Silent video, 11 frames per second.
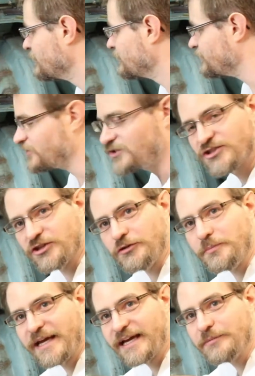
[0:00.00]
just to
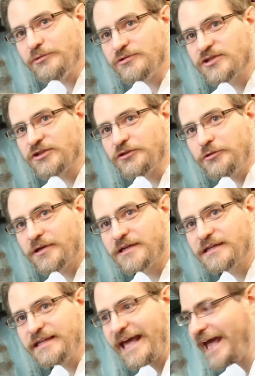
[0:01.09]
be able to
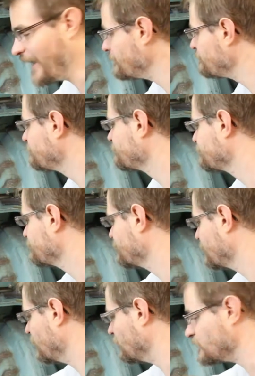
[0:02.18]
get
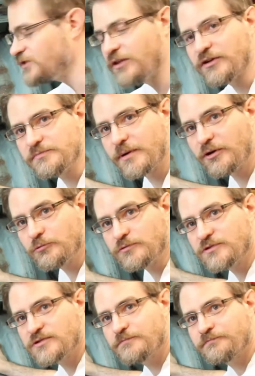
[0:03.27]
onto those
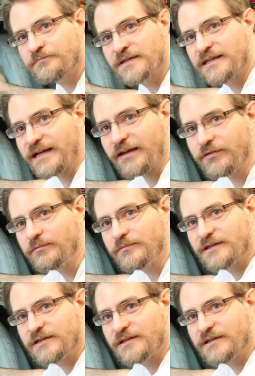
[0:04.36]
bolts. Again,